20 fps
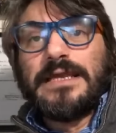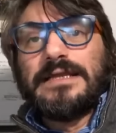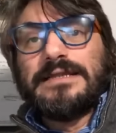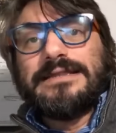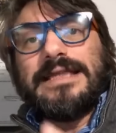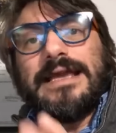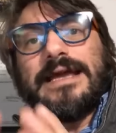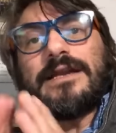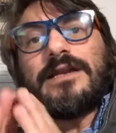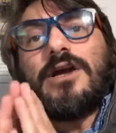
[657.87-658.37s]

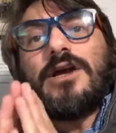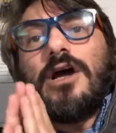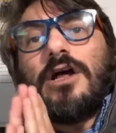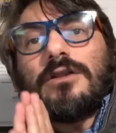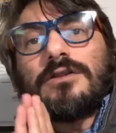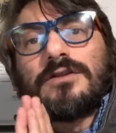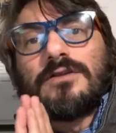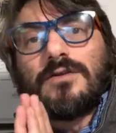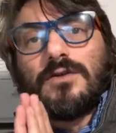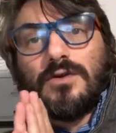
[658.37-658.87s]
they're
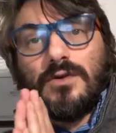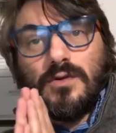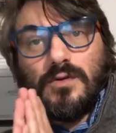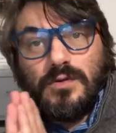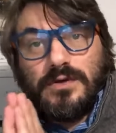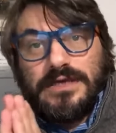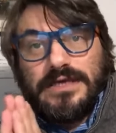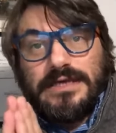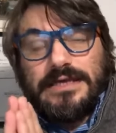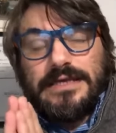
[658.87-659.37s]
not
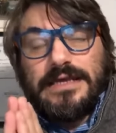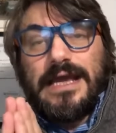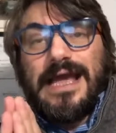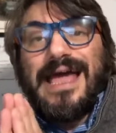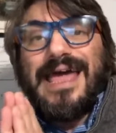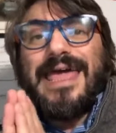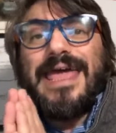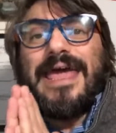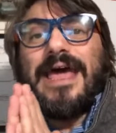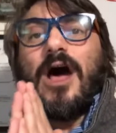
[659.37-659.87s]
looking
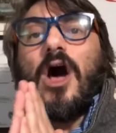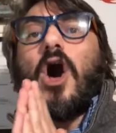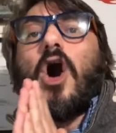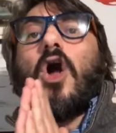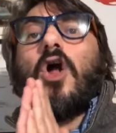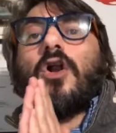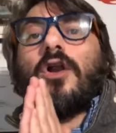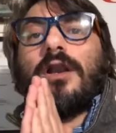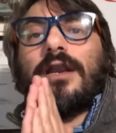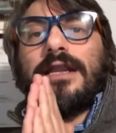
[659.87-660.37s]

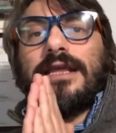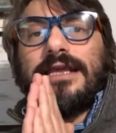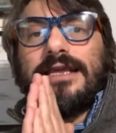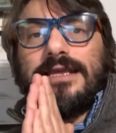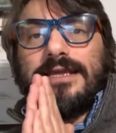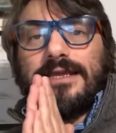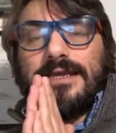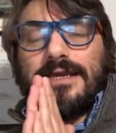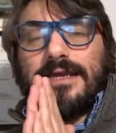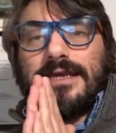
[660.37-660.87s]
only